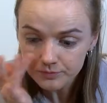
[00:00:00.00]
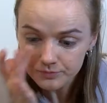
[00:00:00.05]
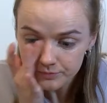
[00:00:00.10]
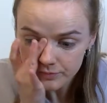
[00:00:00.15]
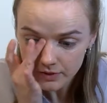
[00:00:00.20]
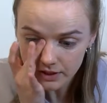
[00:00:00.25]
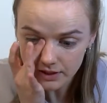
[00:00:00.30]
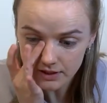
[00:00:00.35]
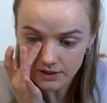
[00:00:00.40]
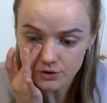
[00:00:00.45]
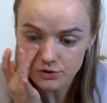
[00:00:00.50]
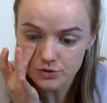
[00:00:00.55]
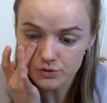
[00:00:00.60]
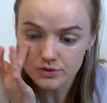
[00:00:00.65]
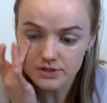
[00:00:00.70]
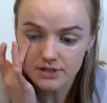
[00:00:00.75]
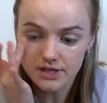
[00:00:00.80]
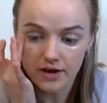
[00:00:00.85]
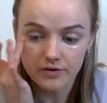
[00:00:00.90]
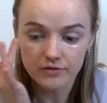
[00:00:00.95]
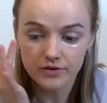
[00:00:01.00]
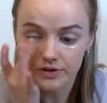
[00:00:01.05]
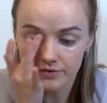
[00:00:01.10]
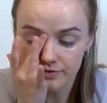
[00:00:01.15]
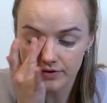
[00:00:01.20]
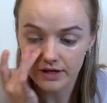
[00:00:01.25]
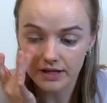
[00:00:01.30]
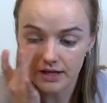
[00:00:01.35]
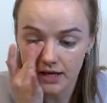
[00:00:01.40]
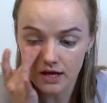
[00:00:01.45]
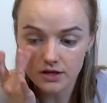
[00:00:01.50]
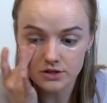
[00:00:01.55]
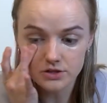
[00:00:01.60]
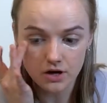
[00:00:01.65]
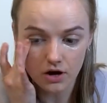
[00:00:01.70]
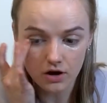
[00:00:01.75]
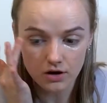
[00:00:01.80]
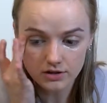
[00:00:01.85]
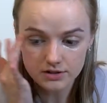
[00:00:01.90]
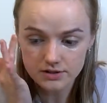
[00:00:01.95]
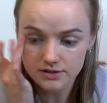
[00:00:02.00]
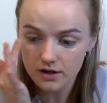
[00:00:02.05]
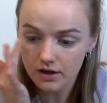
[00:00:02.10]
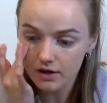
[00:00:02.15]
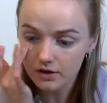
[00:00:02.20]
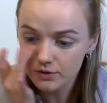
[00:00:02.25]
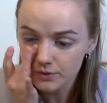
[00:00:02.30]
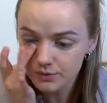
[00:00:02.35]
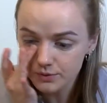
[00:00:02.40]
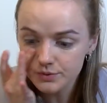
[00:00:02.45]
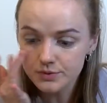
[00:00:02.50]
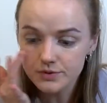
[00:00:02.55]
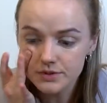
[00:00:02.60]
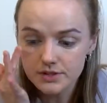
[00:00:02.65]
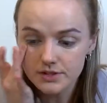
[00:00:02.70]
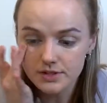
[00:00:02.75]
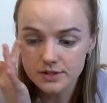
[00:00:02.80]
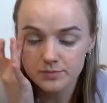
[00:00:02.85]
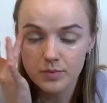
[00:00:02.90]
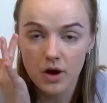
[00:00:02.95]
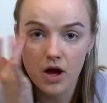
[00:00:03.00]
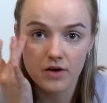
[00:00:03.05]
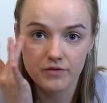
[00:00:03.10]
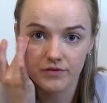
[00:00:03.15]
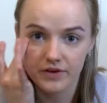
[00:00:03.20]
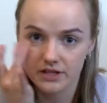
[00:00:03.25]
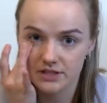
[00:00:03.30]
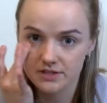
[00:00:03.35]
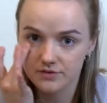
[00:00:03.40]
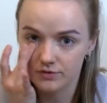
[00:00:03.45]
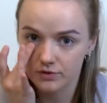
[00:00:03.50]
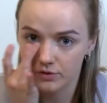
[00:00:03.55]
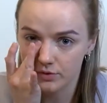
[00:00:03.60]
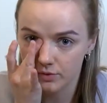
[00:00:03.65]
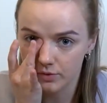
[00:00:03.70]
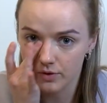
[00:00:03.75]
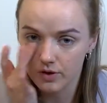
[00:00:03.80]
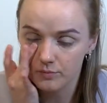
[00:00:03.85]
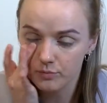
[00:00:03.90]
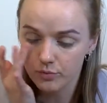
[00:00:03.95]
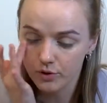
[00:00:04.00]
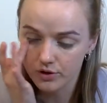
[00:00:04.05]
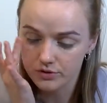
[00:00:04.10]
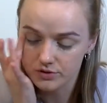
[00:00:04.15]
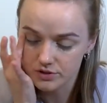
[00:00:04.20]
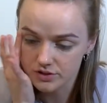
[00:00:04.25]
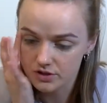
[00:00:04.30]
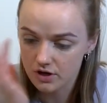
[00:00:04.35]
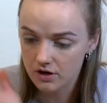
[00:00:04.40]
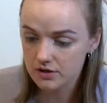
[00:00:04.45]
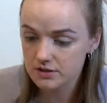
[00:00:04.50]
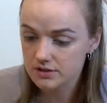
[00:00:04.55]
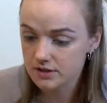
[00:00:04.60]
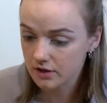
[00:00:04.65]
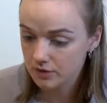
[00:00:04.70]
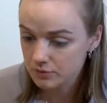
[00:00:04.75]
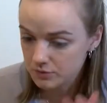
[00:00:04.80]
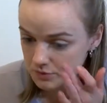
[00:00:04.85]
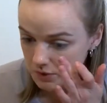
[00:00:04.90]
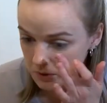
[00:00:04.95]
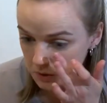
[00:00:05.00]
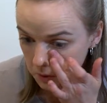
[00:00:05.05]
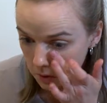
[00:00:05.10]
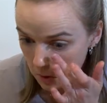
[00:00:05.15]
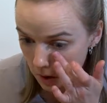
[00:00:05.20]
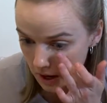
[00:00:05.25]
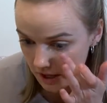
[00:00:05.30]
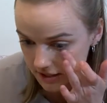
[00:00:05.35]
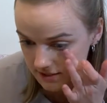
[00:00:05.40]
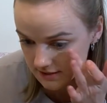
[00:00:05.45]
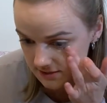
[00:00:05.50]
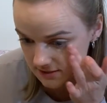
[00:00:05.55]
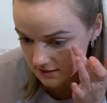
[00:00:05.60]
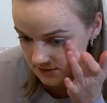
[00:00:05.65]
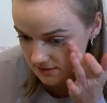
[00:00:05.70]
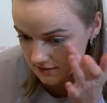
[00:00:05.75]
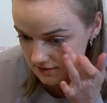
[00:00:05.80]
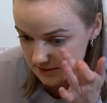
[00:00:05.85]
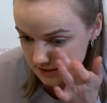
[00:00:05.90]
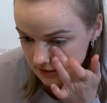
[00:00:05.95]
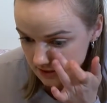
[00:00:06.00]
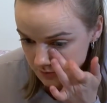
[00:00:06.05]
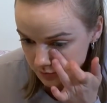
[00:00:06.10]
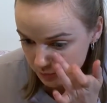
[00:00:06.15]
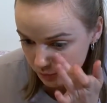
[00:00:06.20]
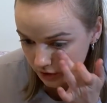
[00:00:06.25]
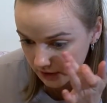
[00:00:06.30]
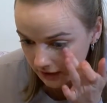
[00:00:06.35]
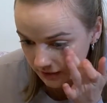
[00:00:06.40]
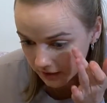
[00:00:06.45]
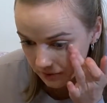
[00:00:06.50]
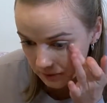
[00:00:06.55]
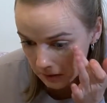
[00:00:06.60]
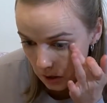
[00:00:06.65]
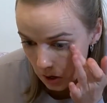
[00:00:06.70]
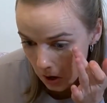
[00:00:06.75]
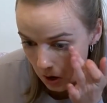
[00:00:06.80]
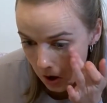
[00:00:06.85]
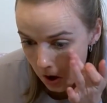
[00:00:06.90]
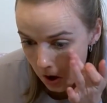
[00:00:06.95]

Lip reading: making sure to get rid of any dark circles. This is perfect if you're prone to dark circles under your eyes. This concealer is brilliant.